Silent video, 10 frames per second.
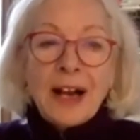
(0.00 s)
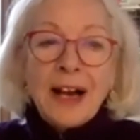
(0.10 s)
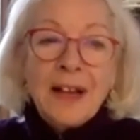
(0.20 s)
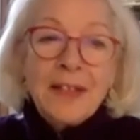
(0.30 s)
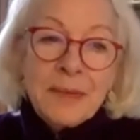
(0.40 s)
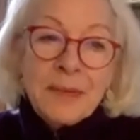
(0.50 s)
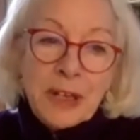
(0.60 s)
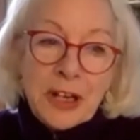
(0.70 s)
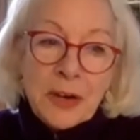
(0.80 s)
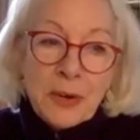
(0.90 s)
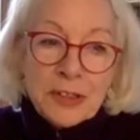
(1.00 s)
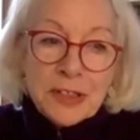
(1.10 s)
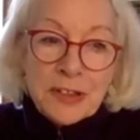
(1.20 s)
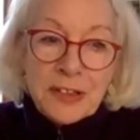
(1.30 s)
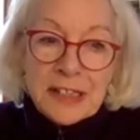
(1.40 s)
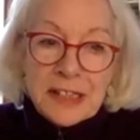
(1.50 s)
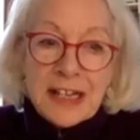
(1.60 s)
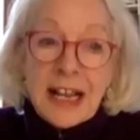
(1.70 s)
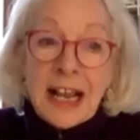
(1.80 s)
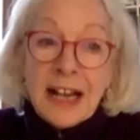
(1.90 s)
And then we go on to things
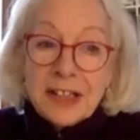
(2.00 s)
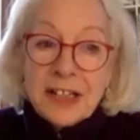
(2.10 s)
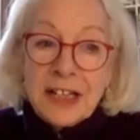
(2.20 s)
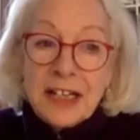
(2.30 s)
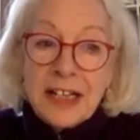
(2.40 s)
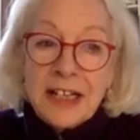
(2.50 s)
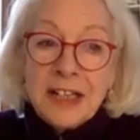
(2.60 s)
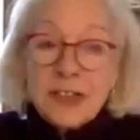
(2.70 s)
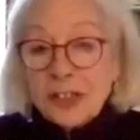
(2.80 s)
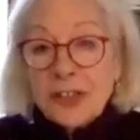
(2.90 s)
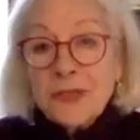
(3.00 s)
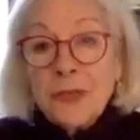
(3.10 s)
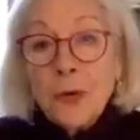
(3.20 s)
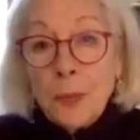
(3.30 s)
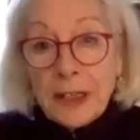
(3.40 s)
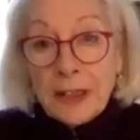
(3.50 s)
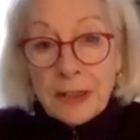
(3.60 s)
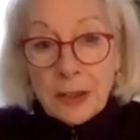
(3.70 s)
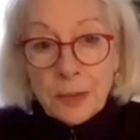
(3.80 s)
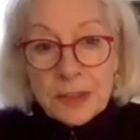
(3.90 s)
like actually transforming the
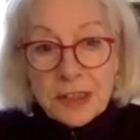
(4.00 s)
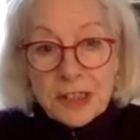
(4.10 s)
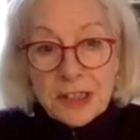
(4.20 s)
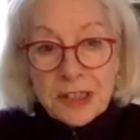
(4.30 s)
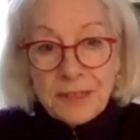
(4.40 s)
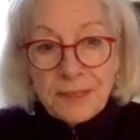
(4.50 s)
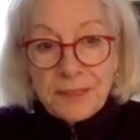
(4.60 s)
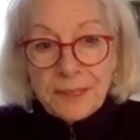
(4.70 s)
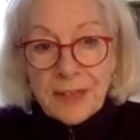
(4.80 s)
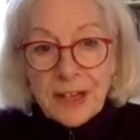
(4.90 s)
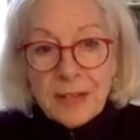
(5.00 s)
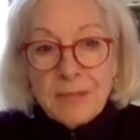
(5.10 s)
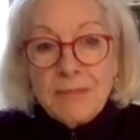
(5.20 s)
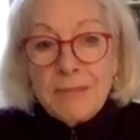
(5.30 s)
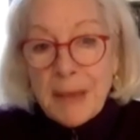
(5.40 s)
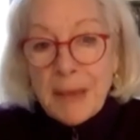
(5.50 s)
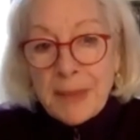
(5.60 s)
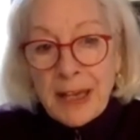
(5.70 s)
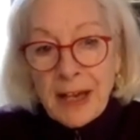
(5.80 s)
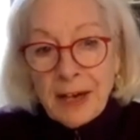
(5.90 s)
opposition,
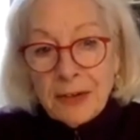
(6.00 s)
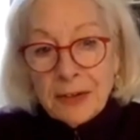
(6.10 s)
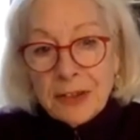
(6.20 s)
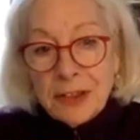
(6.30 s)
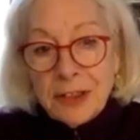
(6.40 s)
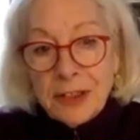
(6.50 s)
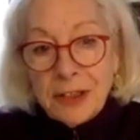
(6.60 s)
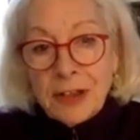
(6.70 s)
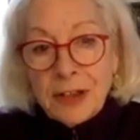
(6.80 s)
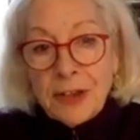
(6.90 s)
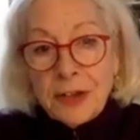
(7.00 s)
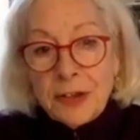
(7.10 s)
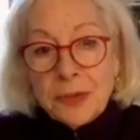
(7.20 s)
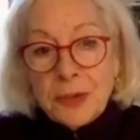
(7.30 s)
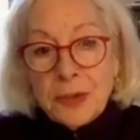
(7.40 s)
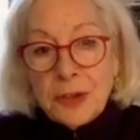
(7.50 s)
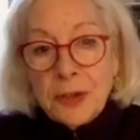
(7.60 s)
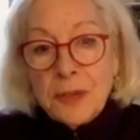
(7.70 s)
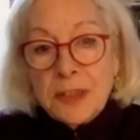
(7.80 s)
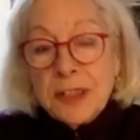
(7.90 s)
mapping out those with
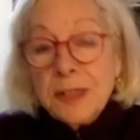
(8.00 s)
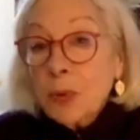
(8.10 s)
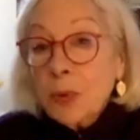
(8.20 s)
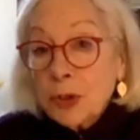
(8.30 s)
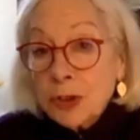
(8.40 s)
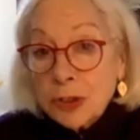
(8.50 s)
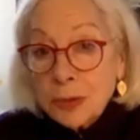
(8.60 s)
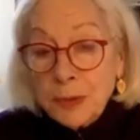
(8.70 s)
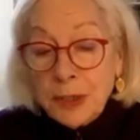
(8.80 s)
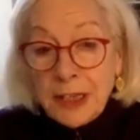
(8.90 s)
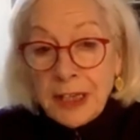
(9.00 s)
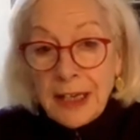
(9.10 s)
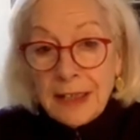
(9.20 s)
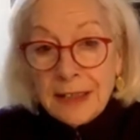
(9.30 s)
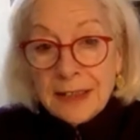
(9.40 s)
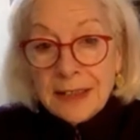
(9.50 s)
whom it's important to communicate,